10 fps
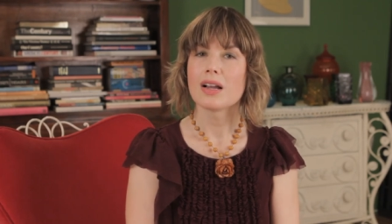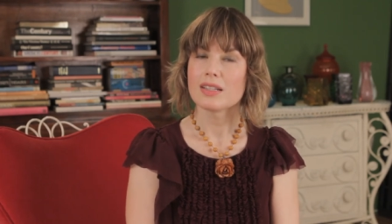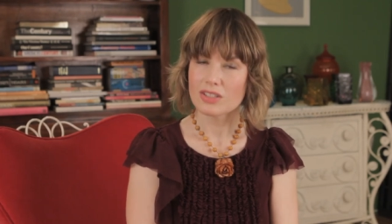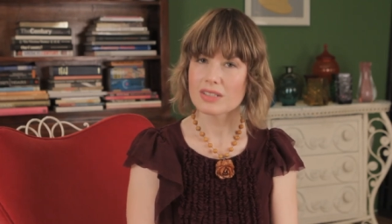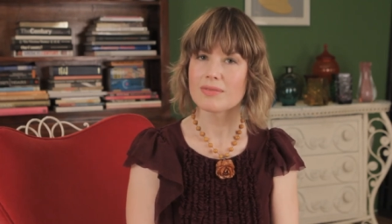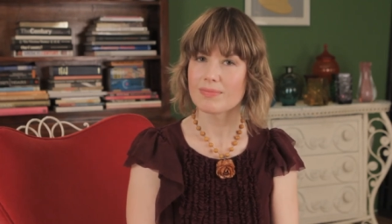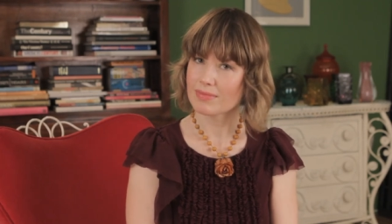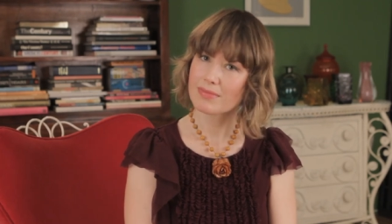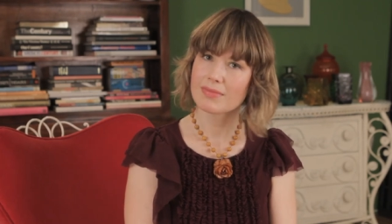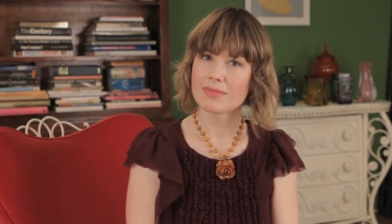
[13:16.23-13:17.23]
you should
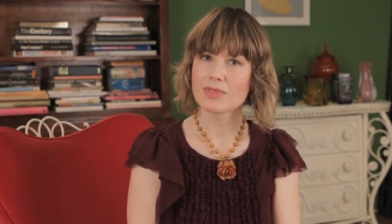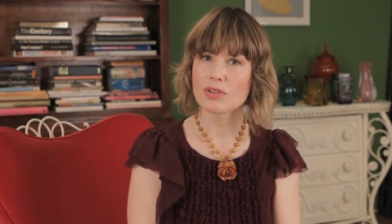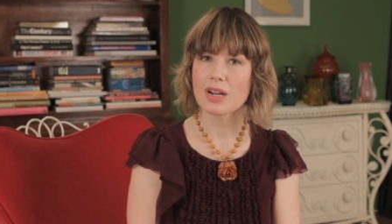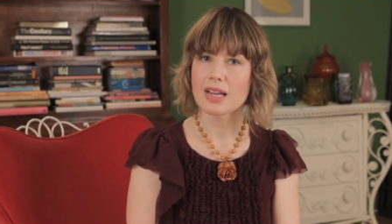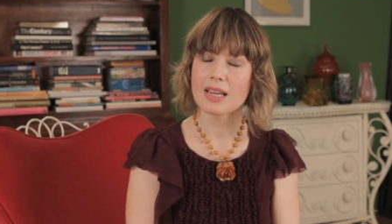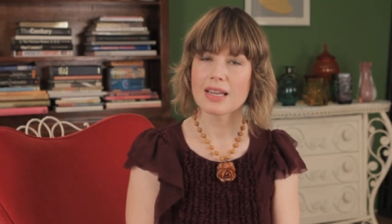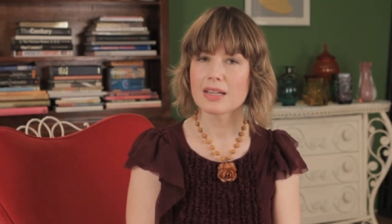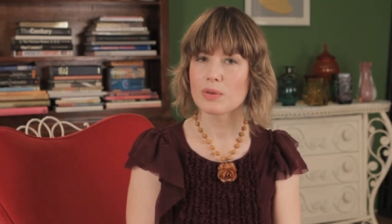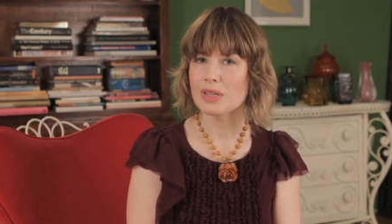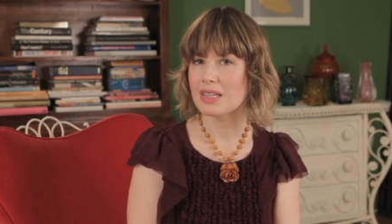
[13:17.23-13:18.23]
try
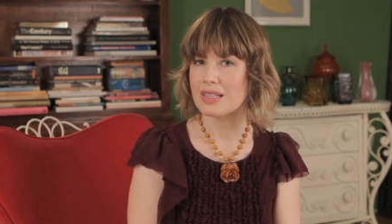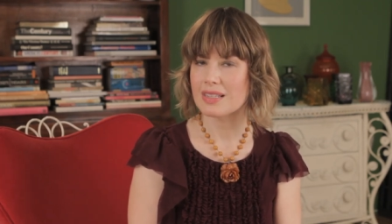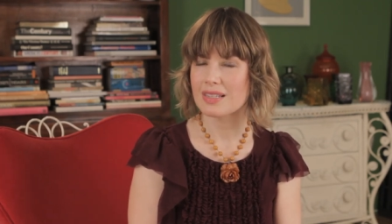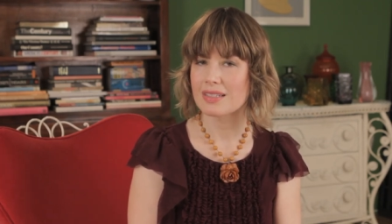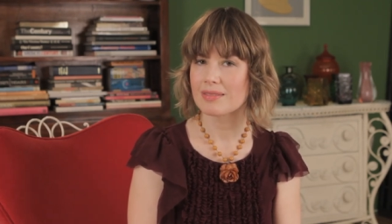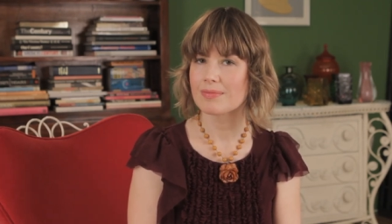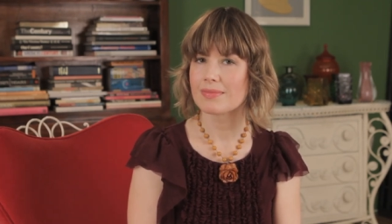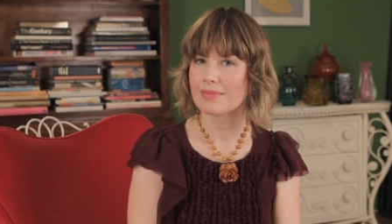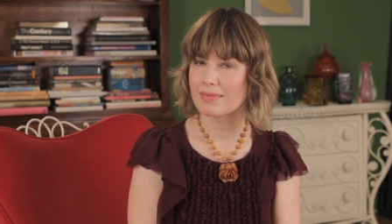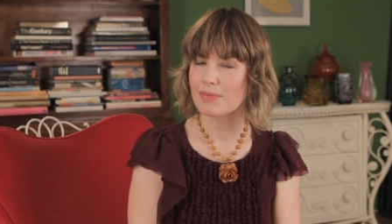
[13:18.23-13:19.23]
Égoïste,
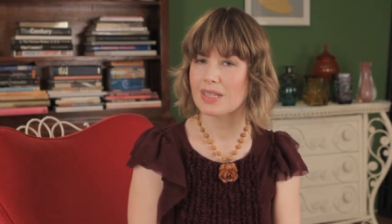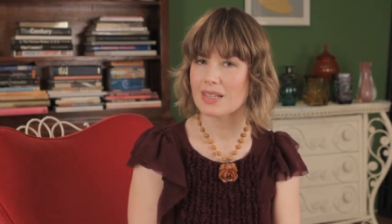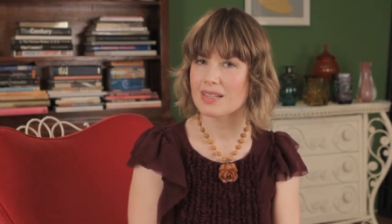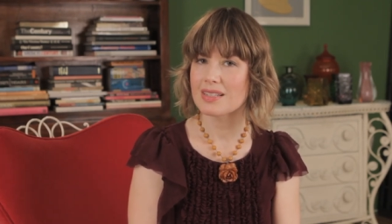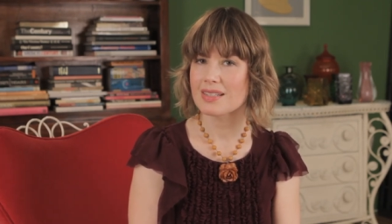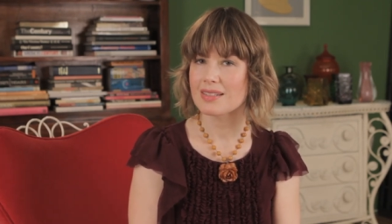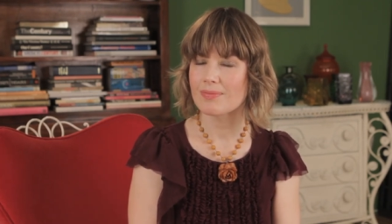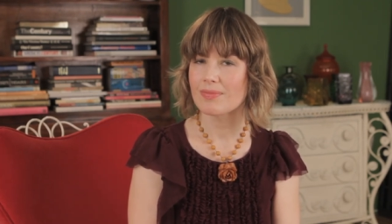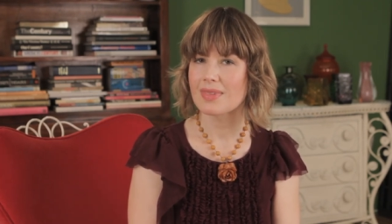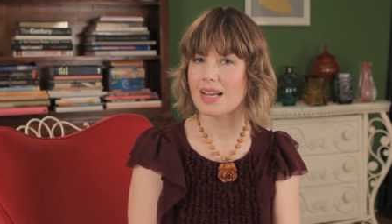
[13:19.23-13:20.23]
because
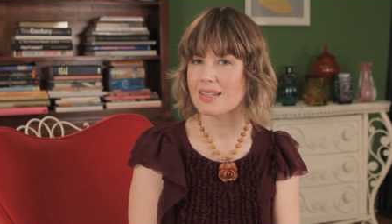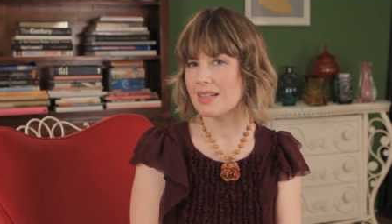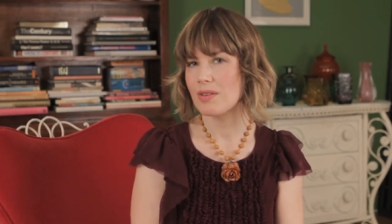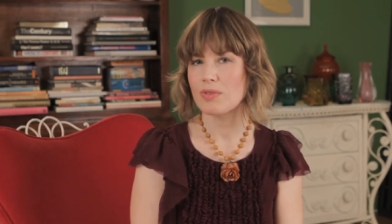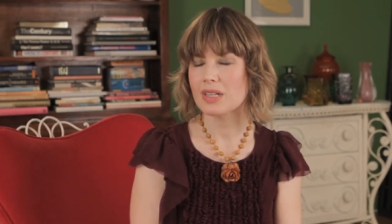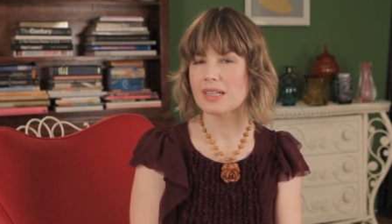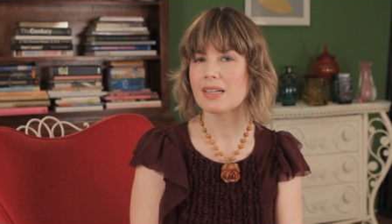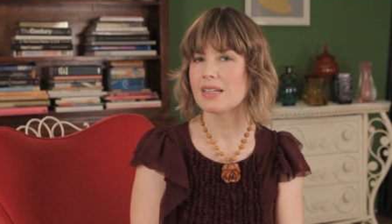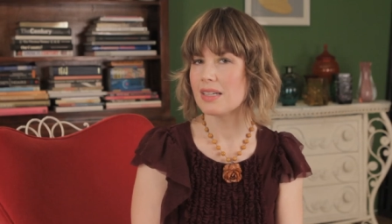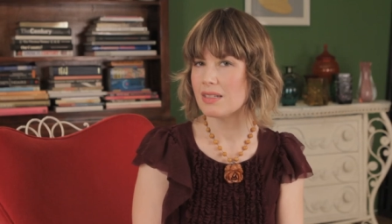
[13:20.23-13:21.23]
that's not really
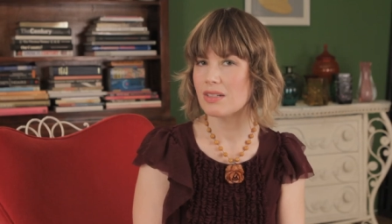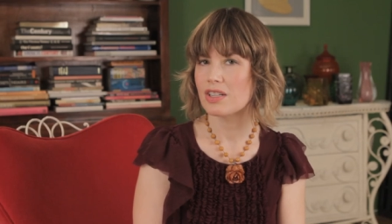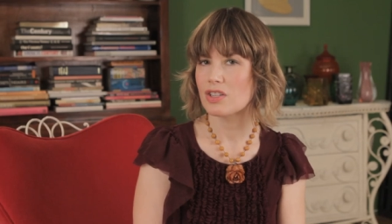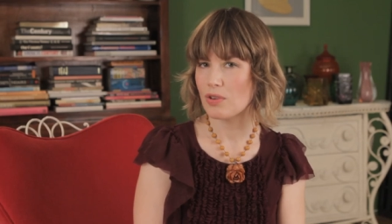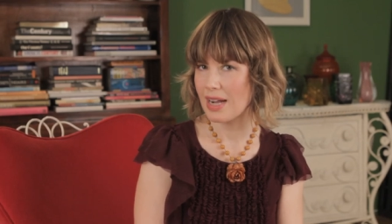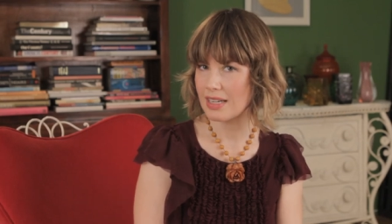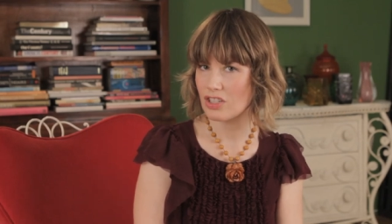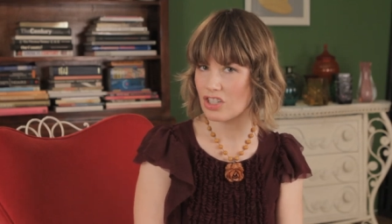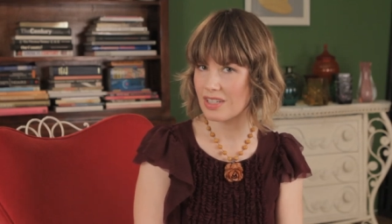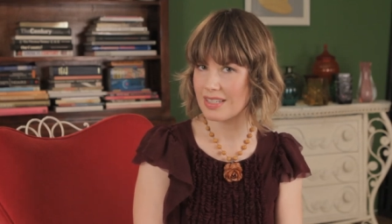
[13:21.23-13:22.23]
a huge
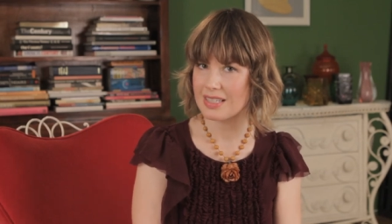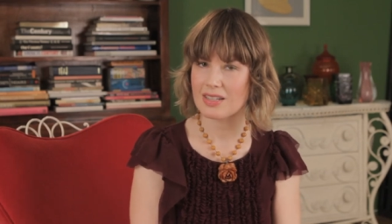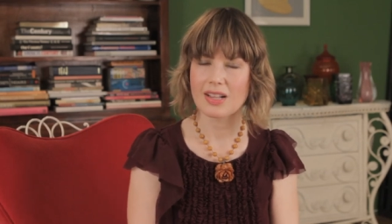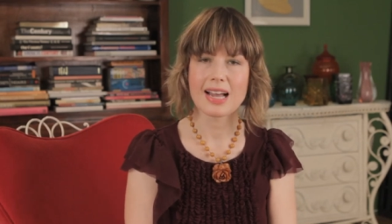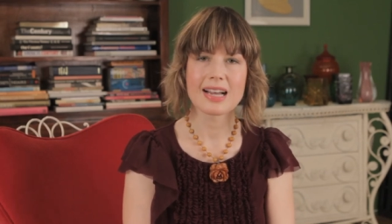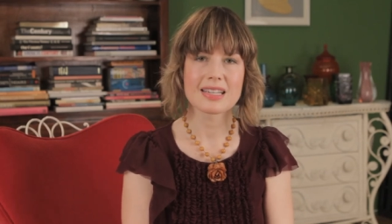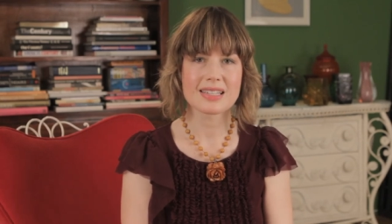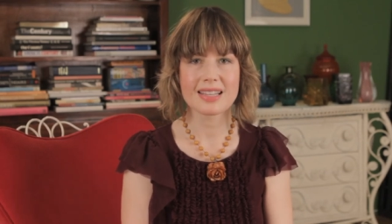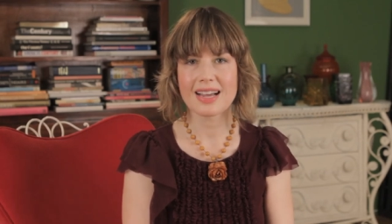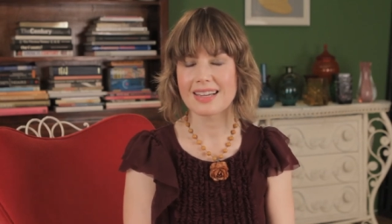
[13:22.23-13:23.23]
stretch. It still
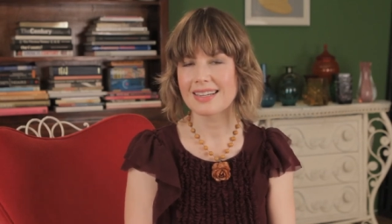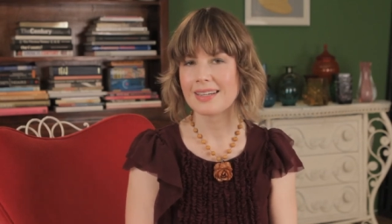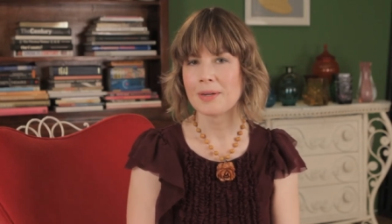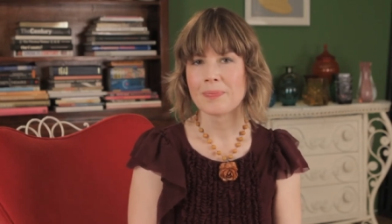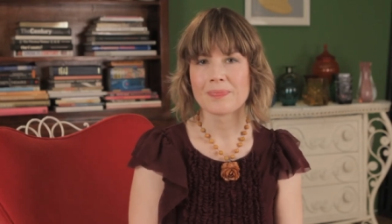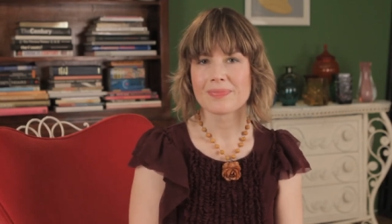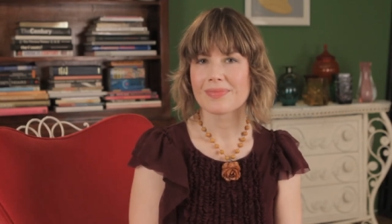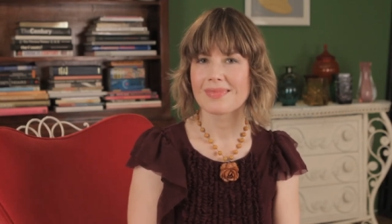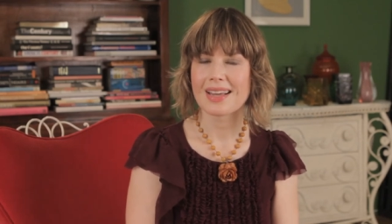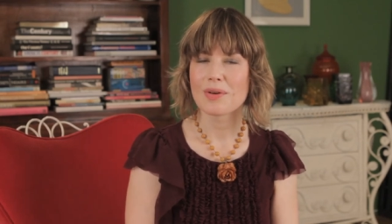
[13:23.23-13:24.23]
has that
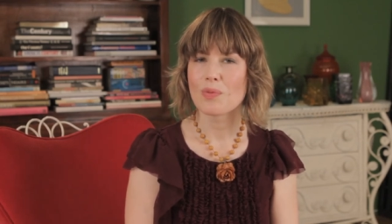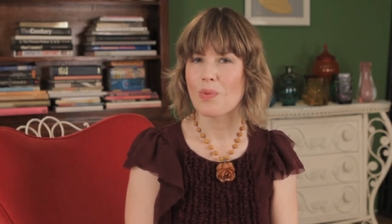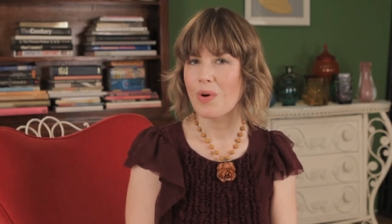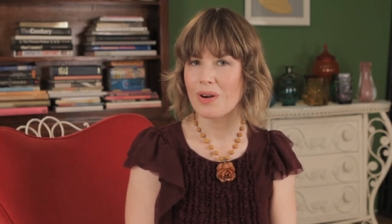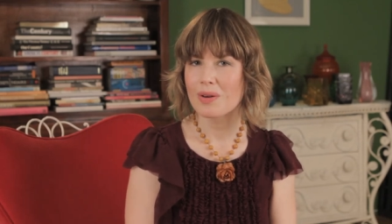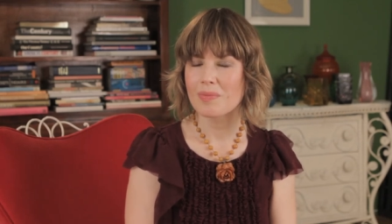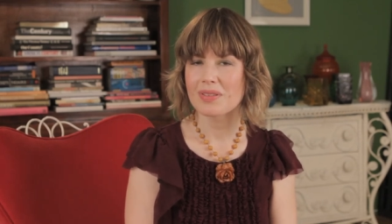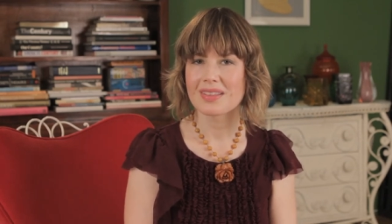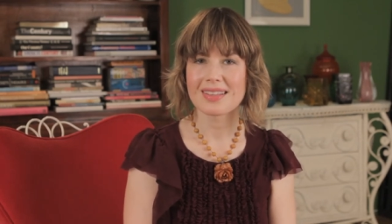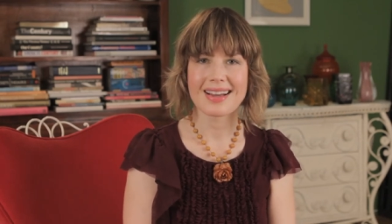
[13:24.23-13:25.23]
warmth,
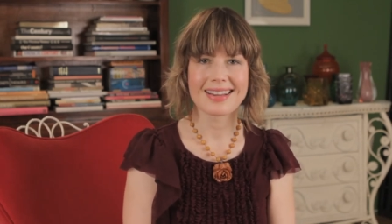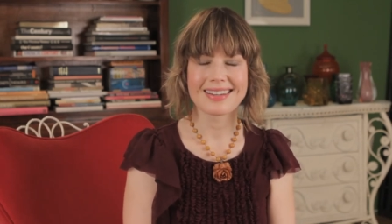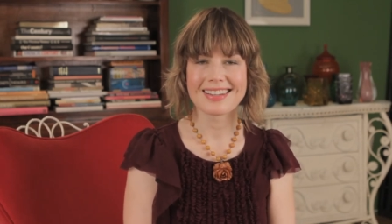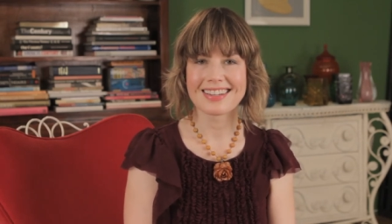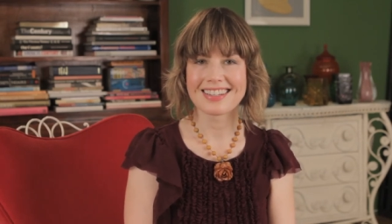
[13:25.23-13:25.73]
that